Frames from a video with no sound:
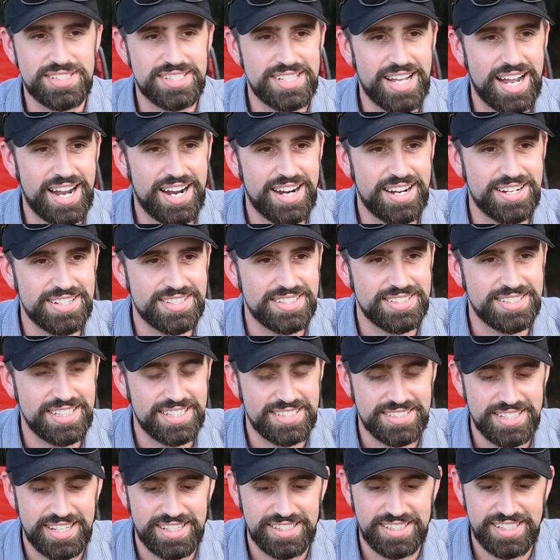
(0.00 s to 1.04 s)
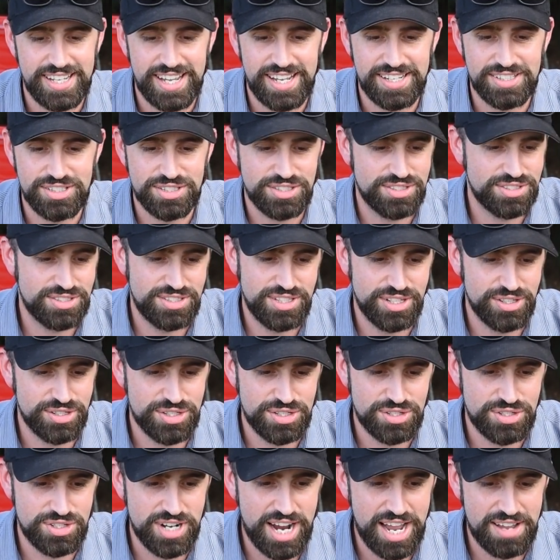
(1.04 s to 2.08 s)
and tires and things like that, and just
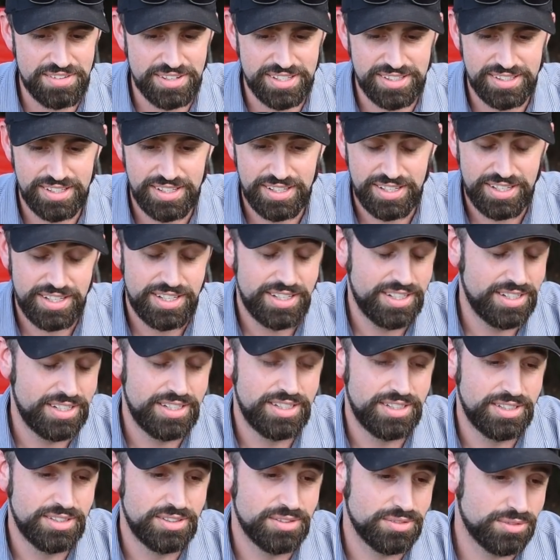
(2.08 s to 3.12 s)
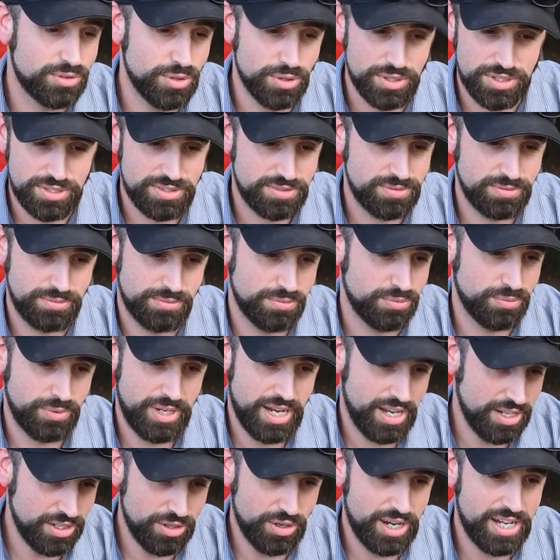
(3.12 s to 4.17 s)
drive it. Of course, we
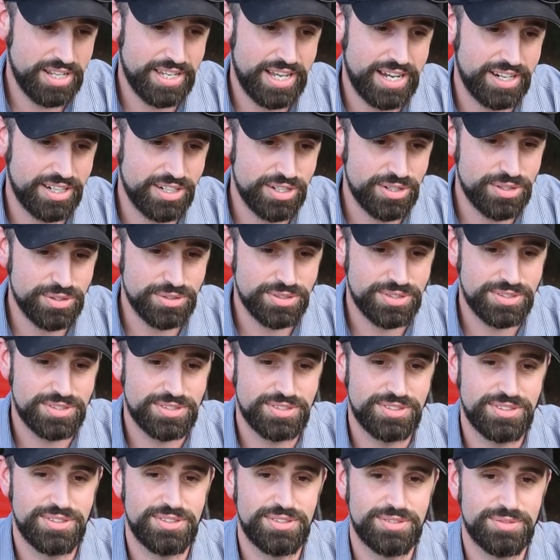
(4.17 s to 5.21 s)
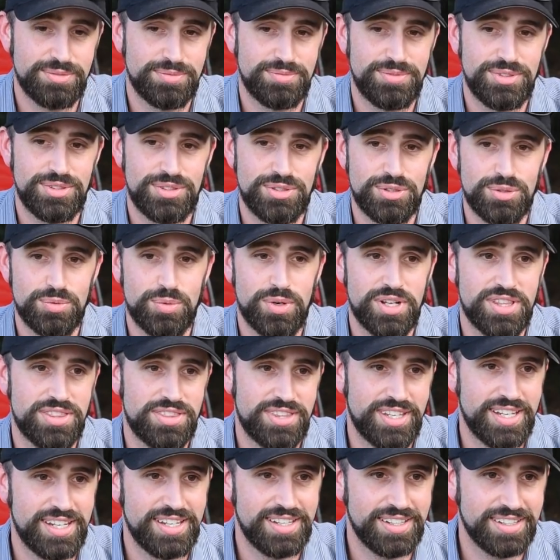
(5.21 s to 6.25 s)
all know how that goes. You do one
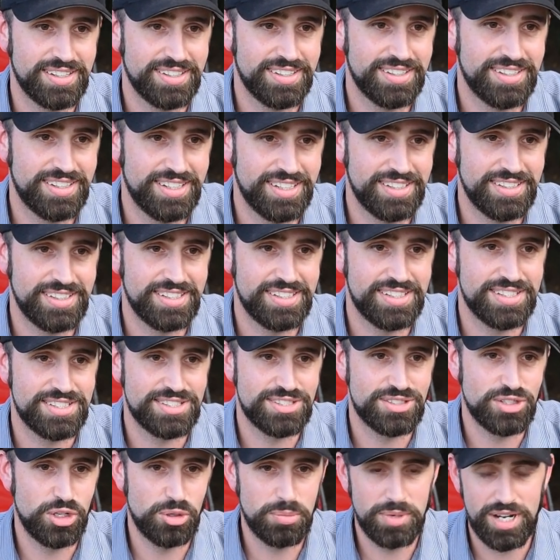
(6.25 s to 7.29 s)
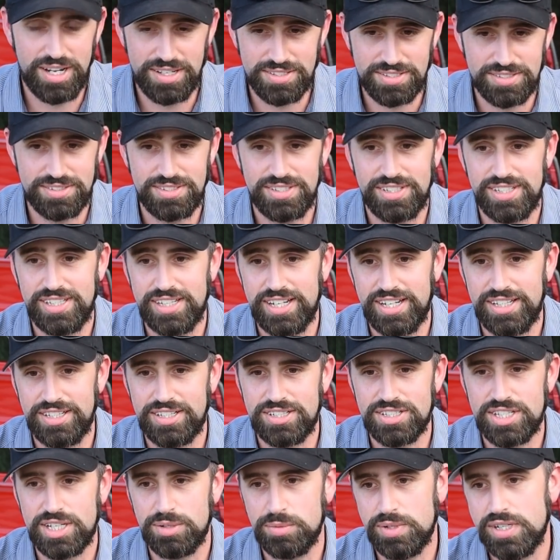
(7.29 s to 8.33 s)
thing and then it snowballs into the
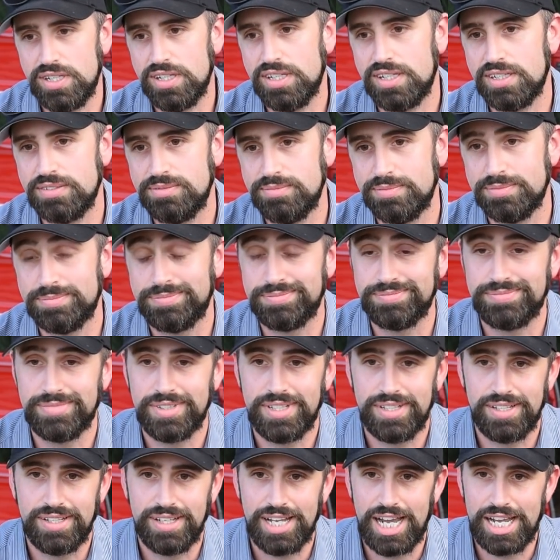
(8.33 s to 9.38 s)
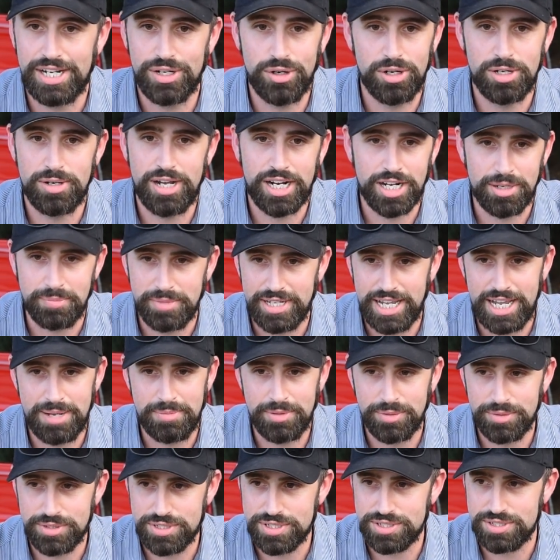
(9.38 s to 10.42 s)
other. It's like, well, I know I'm not going to be
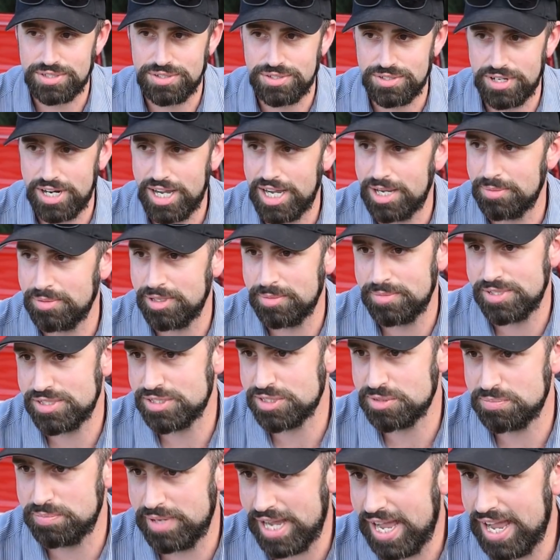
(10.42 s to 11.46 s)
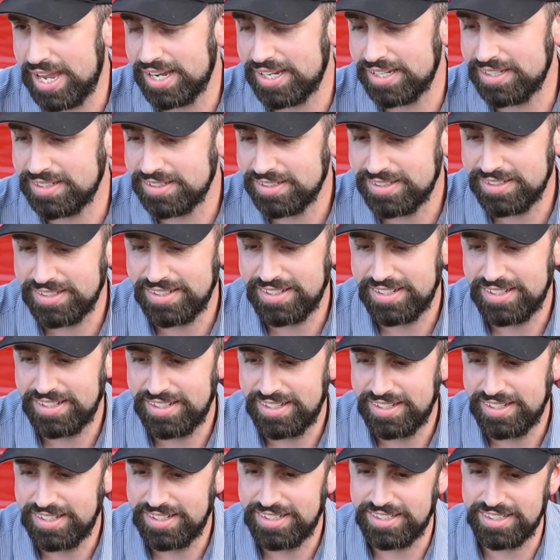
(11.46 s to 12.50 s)
happy with just a drop. Let me just bag it.
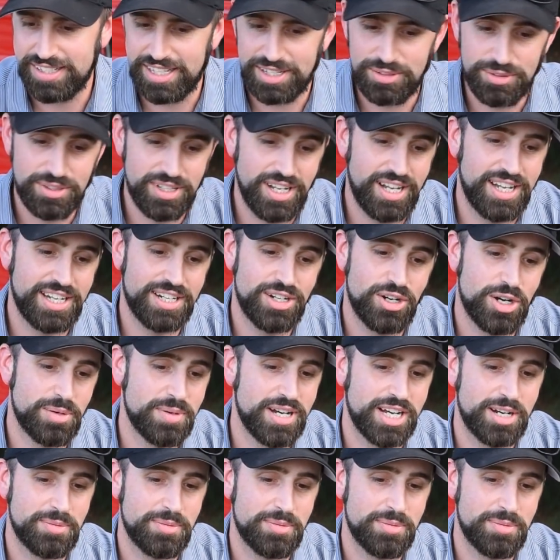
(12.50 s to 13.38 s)
I'm like, well, I know I'm not